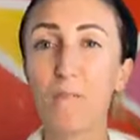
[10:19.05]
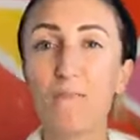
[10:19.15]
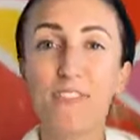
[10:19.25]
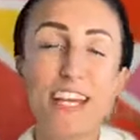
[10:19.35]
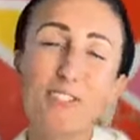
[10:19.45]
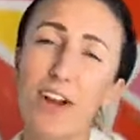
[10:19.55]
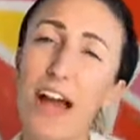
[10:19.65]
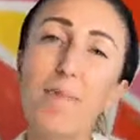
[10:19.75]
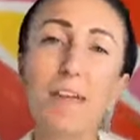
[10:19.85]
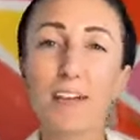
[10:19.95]
things are
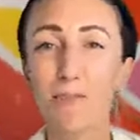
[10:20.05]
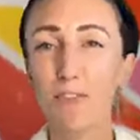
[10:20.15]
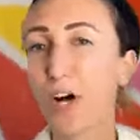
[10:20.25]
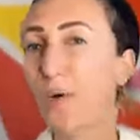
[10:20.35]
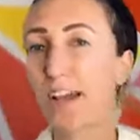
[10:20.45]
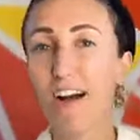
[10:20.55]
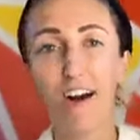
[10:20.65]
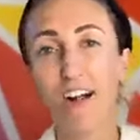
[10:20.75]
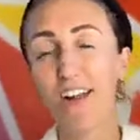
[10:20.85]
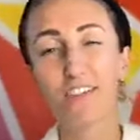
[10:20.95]
ebbing and flowing
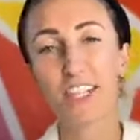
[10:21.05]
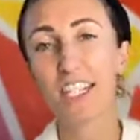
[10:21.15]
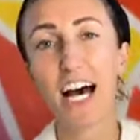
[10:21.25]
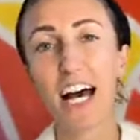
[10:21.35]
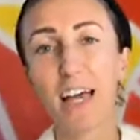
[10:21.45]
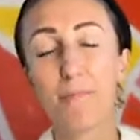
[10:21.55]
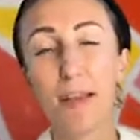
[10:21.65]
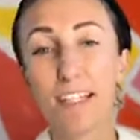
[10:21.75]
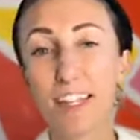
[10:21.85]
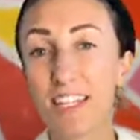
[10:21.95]
all of the time
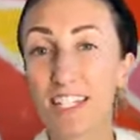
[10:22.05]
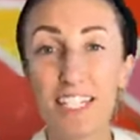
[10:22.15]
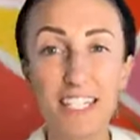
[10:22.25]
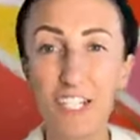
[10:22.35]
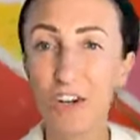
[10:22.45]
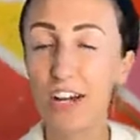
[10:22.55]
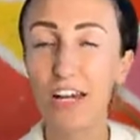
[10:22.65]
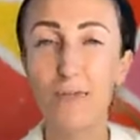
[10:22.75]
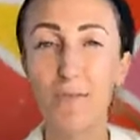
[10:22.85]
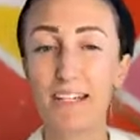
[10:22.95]
based on the season you're
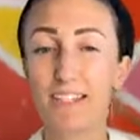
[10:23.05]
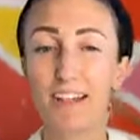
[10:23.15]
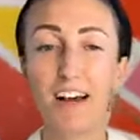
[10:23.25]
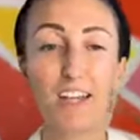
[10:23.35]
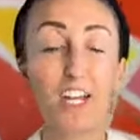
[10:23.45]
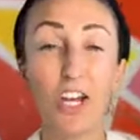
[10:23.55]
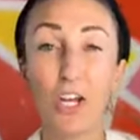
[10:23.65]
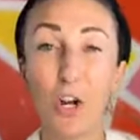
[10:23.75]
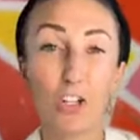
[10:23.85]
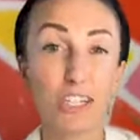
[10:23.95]
in, based on
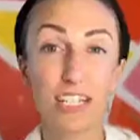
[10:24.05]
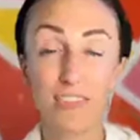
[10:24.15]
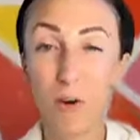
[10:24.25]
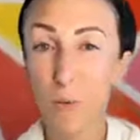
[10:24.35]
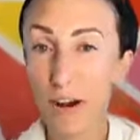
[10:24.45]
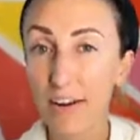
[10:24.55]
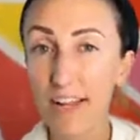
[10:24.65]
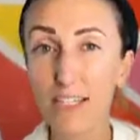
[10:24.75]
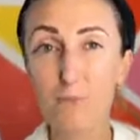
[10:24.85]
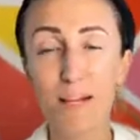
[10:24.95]
your sense of
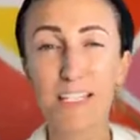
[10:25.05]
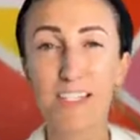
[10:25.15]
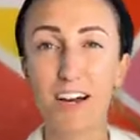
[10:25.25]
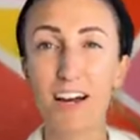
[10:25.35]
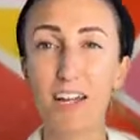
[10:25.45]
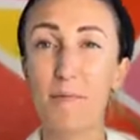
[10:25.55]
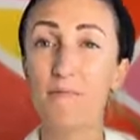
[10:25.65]
awareness, based on